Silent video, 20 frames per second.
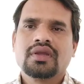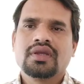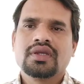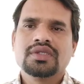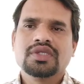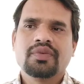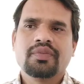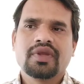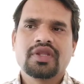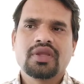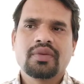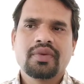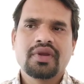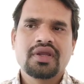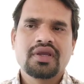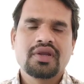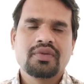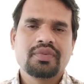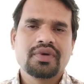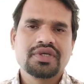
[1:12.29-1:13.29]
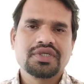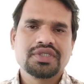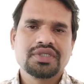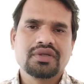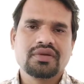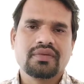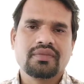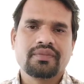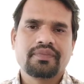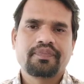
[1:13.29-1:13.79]
is a mathematical
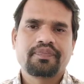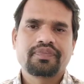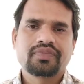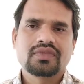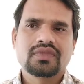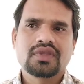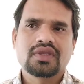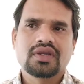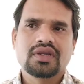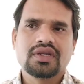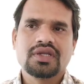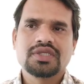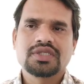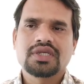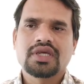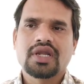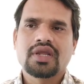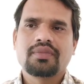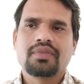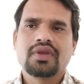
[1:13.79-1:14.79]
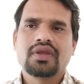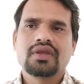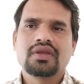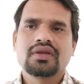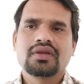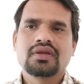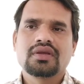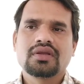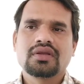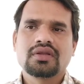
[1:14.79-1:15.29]
function
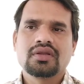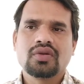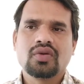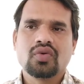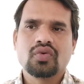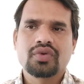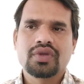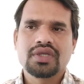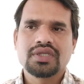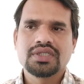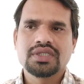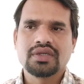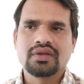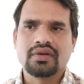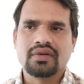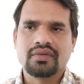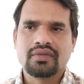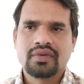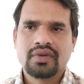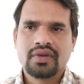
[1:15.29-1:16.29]
describing the location